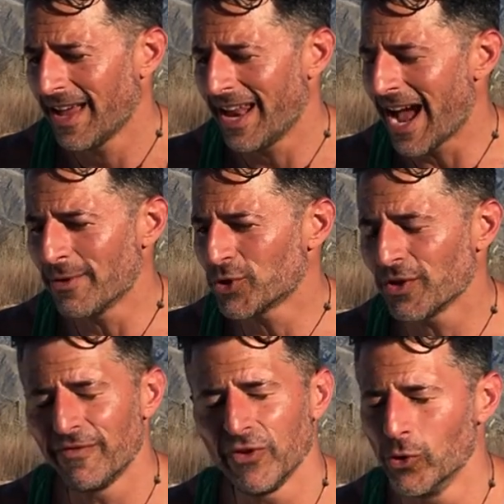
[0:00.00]
and I was
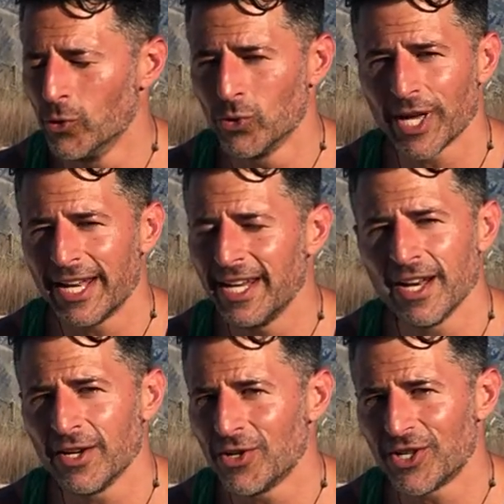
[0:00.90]
confused. I
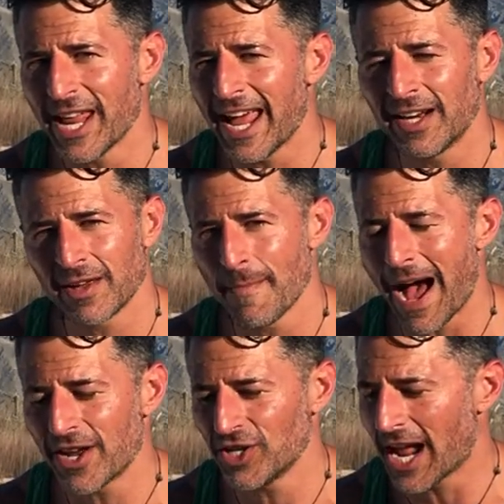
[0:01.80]
didn't understand
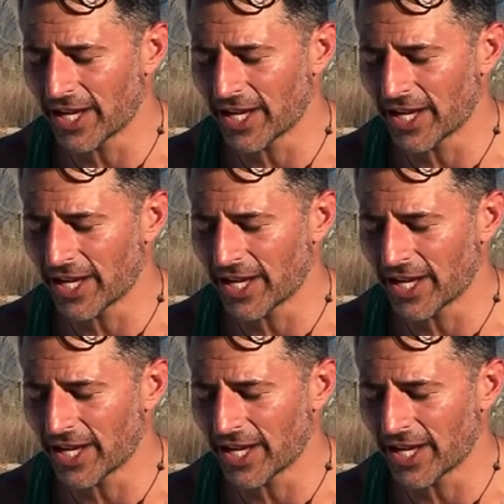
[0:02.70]
compassion.